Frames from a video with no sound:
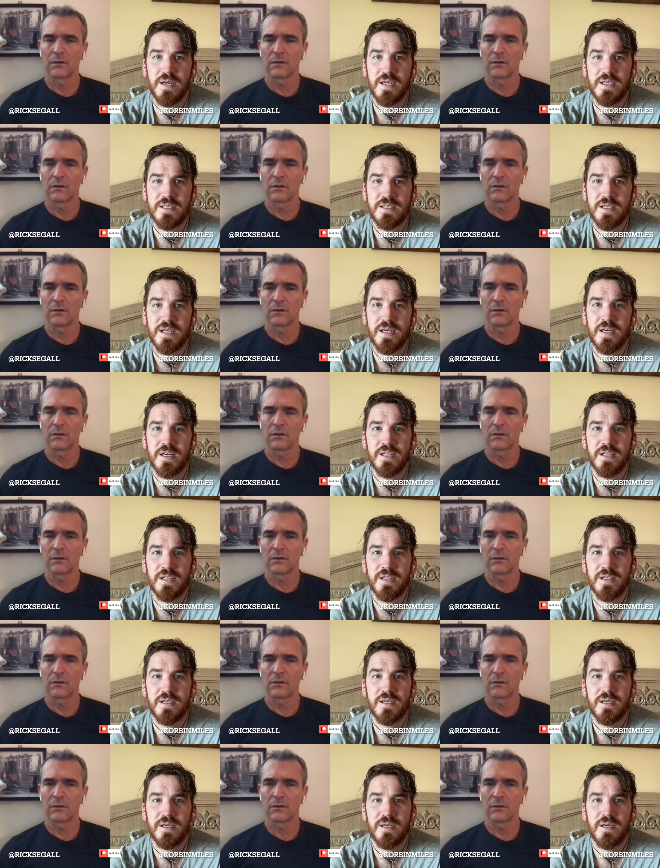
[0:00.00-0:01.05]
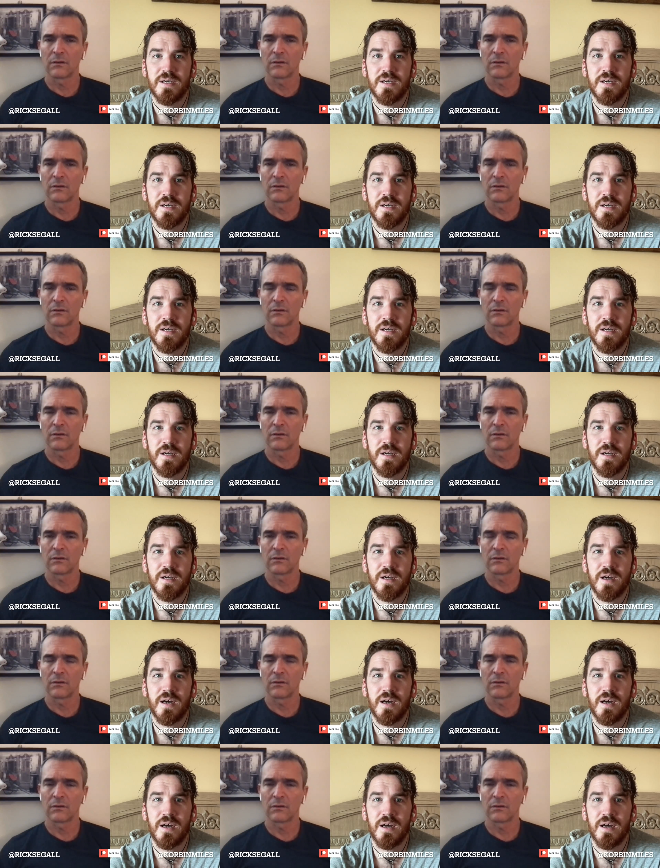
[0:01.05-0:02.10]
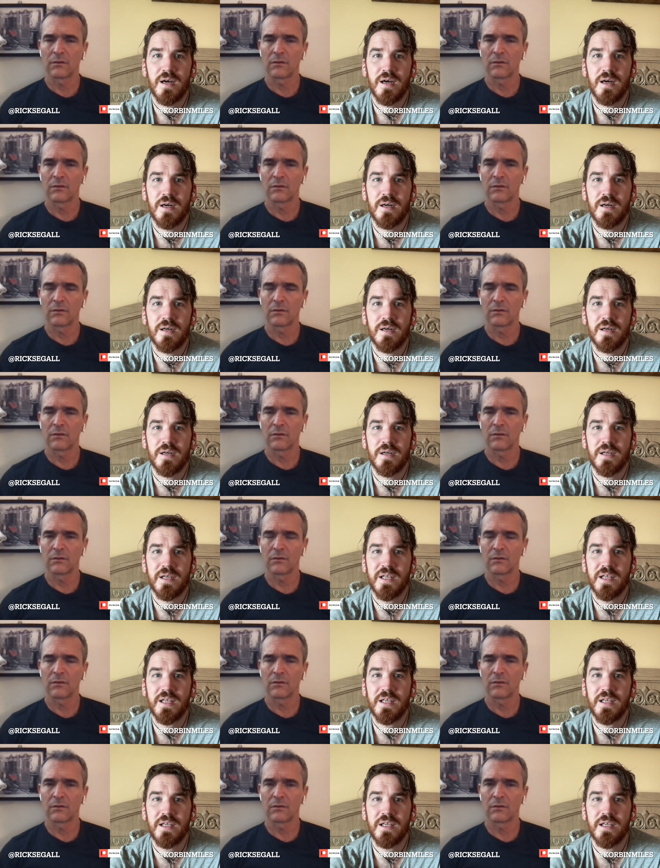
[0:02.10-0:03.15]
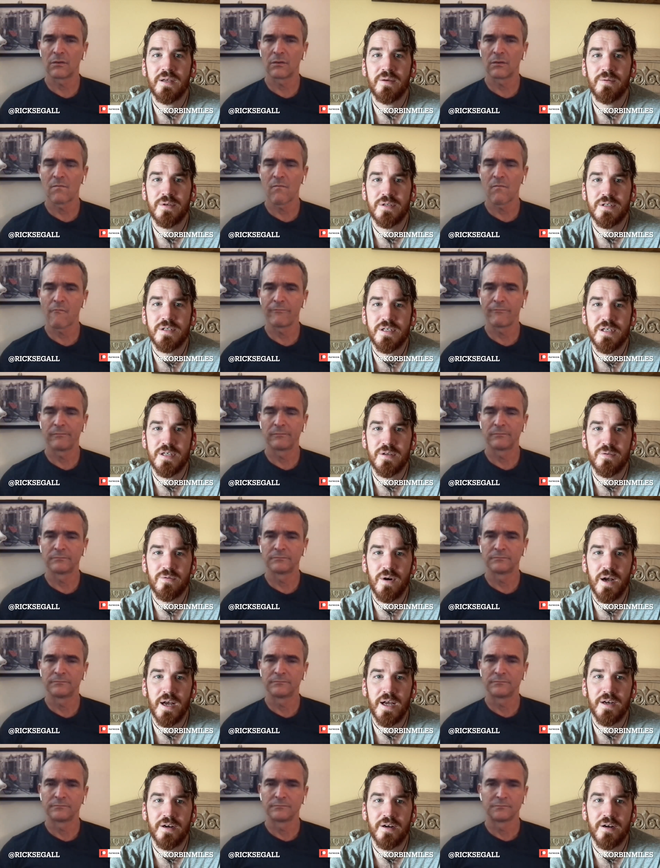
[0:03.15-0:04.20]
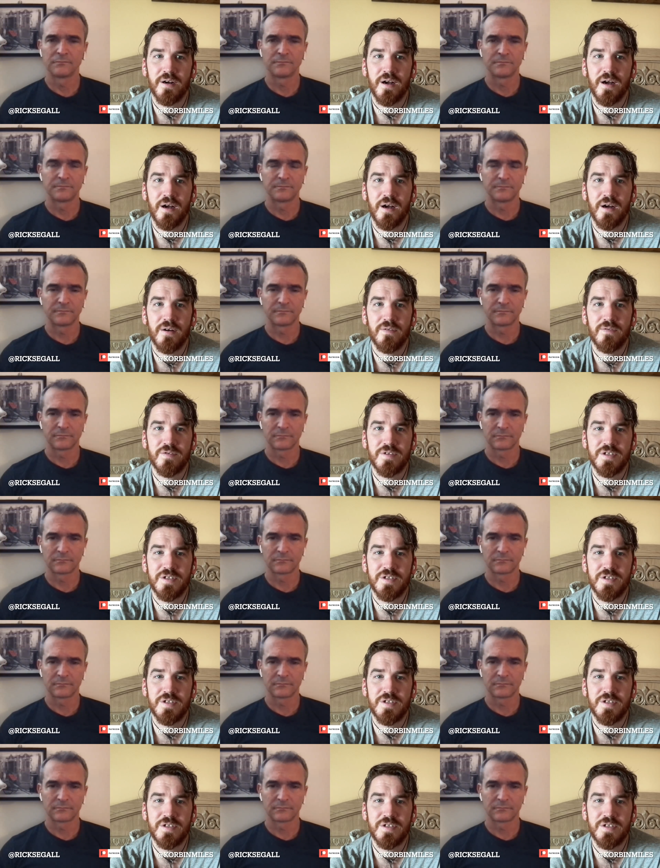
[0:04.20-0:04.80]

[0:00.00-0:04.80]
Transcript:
Speaker 1: has done. Uh, he was the writer of